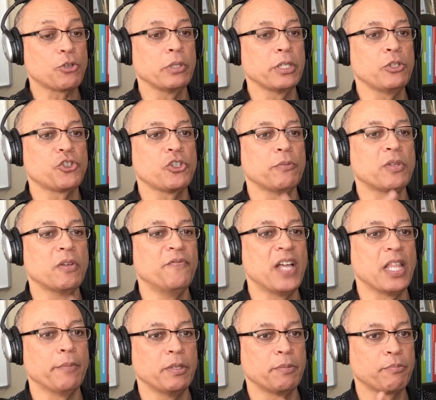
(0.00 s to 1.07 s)
Leadership
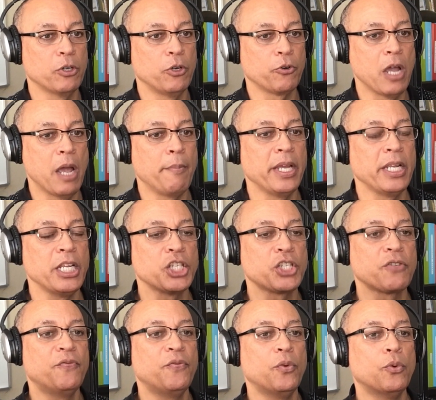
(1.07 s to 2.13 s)
Development Program. It
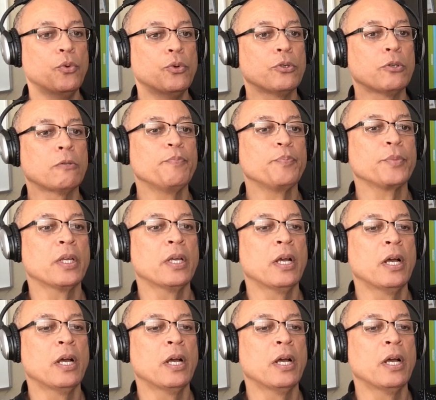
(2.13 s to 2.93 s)
is for